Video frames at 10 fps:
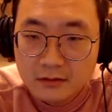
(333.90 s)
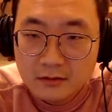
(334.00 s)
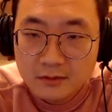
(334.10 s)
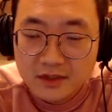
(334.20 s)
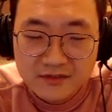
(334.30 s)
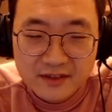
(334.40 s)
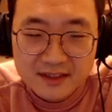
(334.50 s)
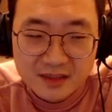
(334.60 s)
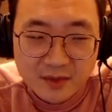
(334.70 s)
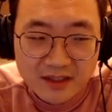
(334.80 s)
But if you
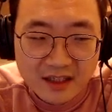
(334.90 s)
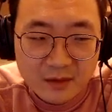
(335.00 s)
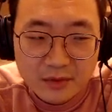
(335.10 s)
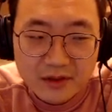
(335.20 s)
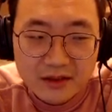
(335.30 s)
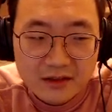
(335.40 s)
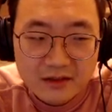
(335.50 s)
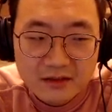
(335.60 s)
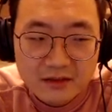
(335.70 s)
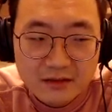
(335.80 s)
see my gameplay,
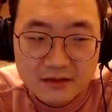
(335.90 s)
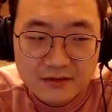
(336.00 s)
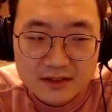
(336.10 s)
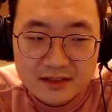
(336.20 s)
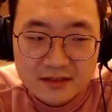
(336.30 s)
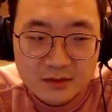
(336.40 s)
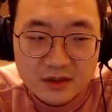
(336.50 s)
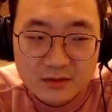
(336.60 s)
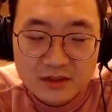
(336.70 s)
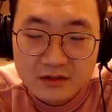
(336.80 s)
if you see what
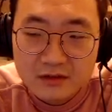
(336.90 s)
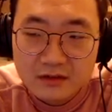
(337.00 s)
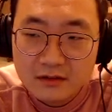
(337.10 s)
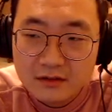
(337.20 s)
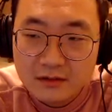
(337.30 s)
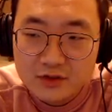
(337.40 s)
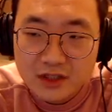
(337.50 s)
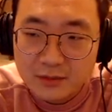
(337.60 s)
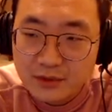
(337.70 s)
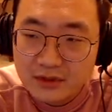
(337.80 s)
I'm doing, I'm trying to
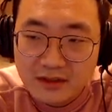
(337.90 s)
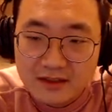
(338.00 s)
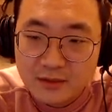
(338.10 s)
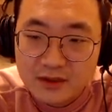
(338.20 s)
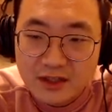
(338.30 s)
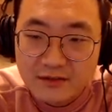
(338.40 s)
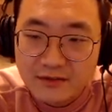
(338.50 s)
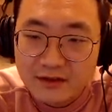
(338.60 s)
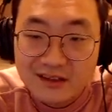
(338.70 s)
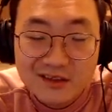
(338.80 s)
put in as much
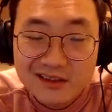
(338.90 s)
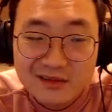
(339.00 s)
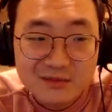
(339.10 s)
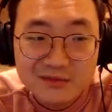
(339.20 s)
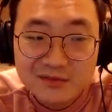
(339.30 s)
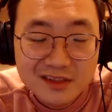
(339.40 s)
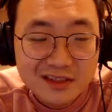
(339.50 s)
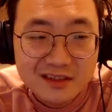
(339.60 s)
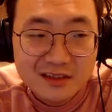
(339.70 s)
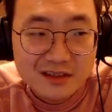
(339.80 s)
effort, and I'm
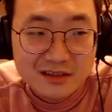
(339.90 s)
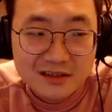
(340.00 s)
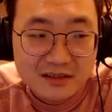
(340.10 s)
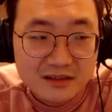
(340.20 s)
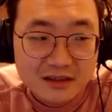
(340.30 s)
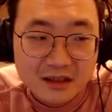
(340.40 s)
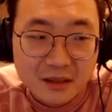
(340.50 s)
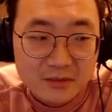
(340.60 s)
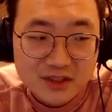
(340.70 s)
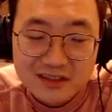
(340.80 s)

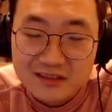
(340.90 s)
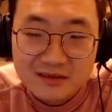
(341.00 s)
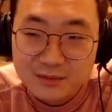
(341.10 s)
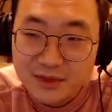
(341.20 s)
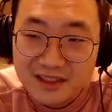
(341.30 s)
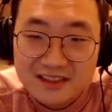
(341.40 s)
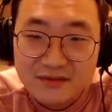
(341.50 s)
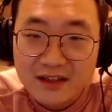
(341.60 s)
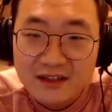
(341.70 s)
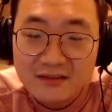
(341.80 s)
trying to be as
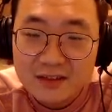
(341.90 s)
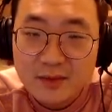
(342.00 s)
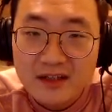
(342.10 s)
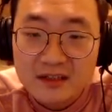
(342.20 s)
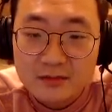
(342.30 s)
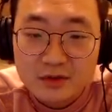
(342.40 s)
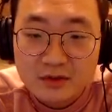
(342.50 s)
effective as possible.